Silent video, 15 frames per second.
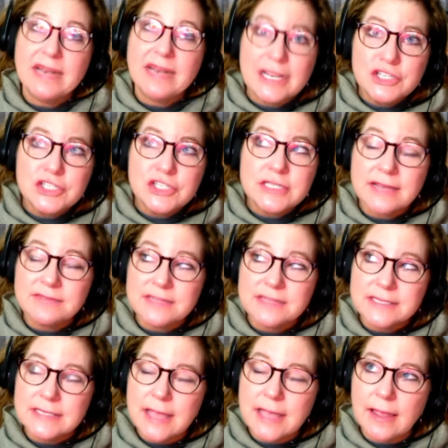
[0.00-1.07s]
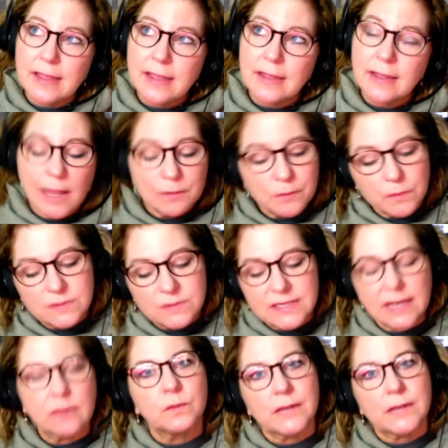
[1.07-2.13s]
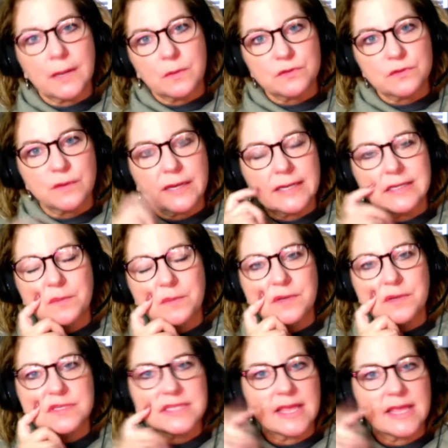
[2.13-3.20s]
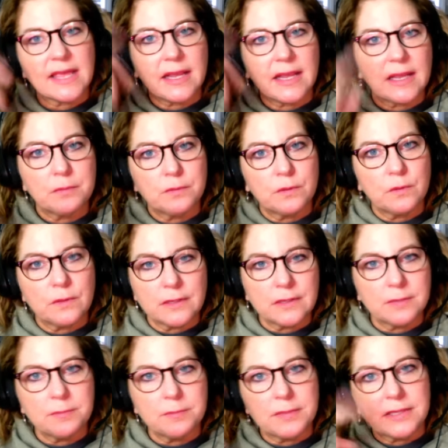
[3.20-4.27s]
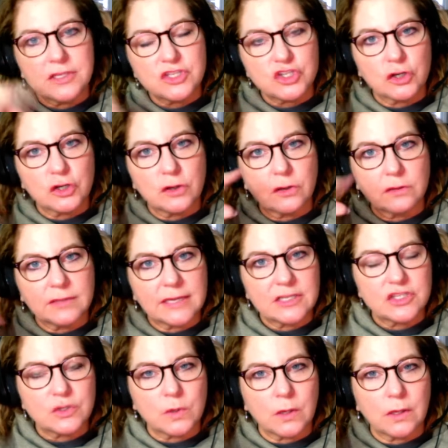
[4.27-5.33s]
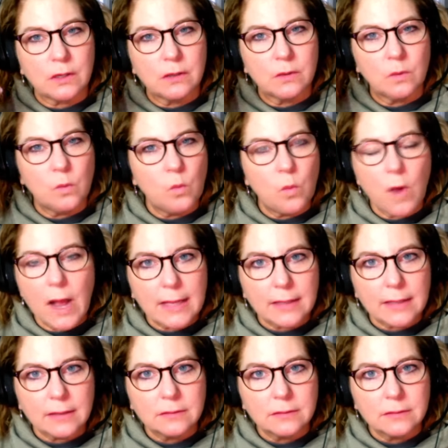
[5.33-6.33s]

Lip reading: I just have to say, I wrote down when I was writing down what he was saying, I wrote in a big circle next to it, why?